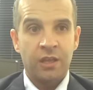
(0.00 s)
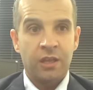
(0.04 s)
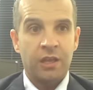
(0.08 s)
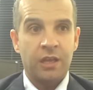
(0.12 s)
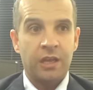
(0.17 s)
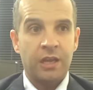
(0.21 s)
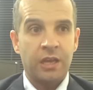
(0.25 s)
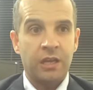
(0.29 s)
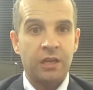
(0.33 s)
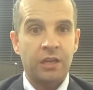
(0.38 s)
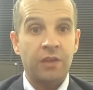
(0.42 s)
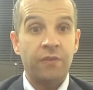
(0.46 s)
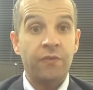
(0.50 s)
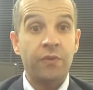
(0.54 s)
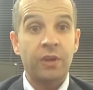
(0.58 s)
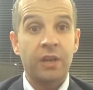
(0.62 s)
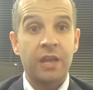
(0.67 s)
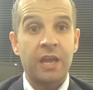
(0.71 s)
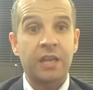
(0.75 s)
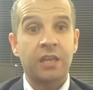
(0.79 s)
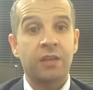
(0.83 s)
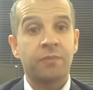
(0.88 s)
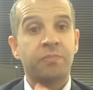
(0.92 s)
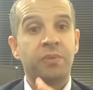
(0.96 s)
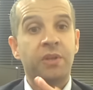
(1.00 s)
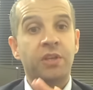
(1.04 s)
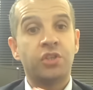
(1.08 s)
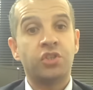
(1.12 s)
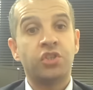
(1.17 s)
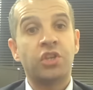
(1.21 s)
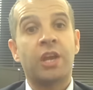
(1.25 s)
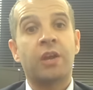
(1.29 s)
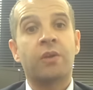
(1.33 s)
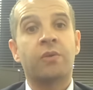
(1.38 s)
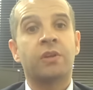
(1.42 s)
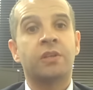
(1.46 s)
and if you like it, please
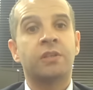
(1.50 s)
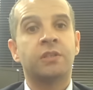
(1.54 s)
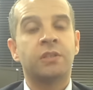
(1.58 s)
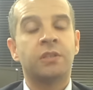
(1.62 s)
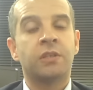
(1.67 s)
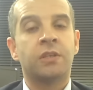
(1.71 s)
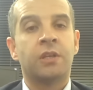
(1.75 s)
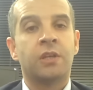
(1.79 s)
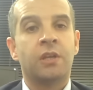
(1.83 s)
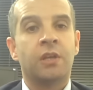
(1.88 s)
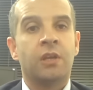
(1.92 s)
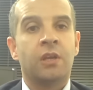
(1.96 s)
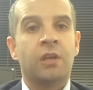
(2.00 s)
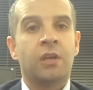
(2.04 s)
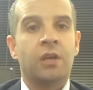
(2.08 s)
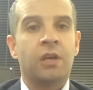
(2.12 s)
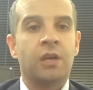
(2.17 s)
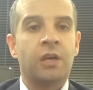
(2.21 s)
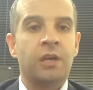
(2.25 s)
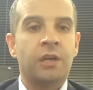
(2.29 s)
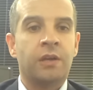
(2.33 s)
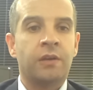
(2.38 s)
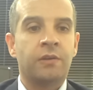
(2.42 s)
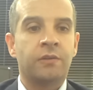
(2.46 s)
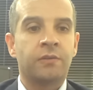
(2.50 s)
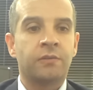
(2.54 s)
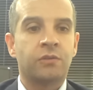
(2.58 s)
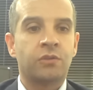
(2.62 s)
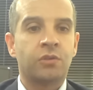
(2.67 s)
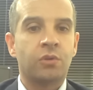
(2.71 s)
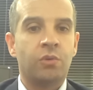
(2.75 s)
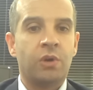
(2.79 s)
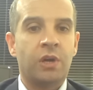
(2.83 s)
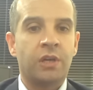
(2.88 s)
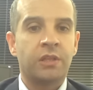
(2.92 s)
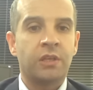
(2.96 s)
share it um,
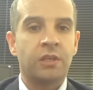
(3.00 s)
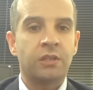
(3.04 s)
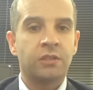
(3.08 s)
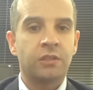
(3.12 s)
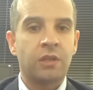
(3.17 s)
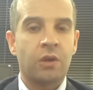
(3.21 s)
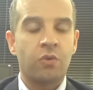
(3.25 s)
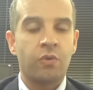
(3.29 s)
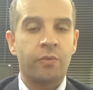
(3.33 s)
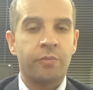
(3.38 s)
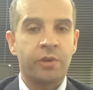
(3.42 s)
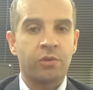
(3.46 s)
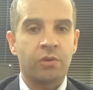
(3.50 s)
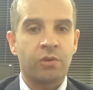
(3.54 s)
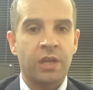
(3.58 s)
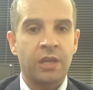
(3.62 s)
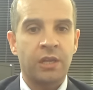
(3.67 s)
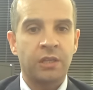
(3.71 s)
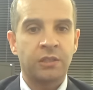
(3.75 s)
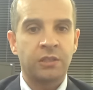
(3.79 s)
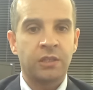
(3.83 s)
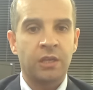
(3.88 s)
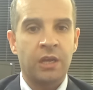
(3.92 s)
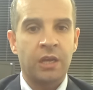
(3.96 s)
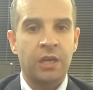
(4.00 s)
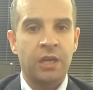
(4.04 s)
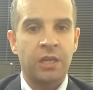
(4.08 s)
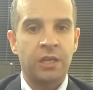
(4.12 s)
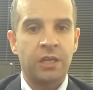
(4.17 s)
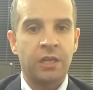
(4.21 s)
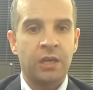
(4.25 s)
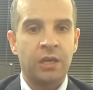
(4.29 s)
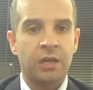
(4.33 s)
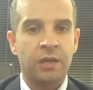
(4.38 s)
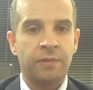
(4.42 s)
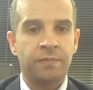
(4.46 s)
to others. That would be great,
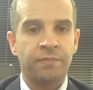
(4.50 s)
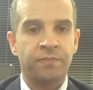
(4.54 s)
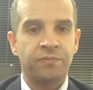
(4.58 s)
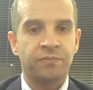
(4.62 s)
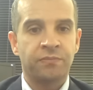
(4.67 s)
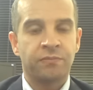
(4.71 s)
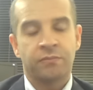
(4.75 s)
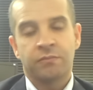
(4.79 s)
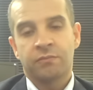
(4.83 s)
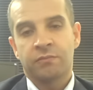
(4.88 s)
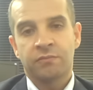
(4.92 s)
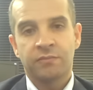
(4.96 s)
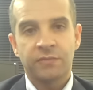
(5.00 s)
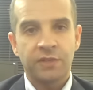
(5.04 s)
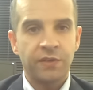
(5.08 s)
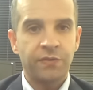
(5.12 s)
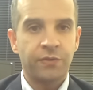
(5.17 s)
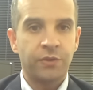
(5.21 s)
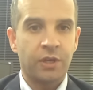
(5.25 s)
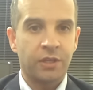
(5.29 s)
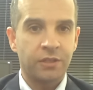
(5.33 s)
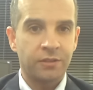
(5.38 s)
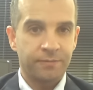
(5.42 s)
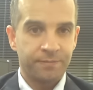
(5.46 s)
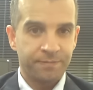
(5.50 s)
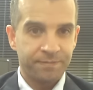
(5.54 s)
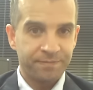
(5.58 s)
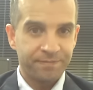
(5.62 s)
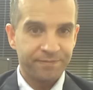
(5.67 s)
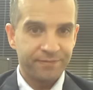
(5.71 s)
and um, if not,